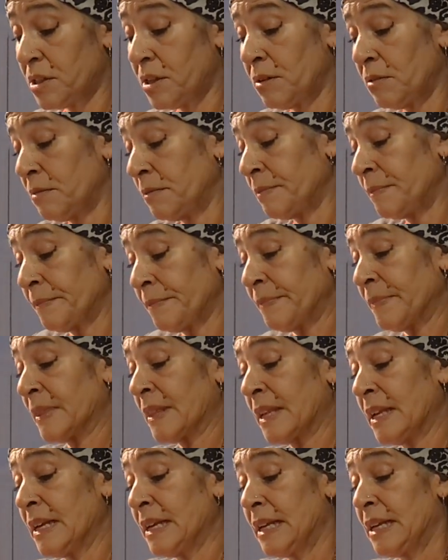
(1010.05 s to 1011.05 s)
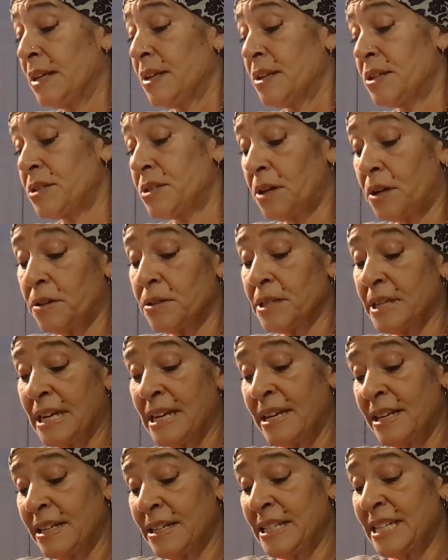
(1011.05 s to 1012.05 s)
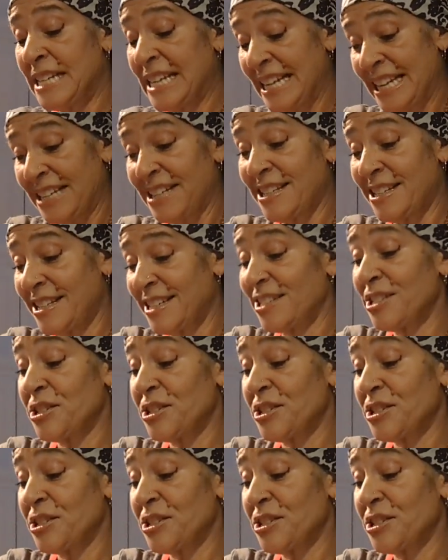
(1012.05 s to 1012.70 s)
So salt and taste,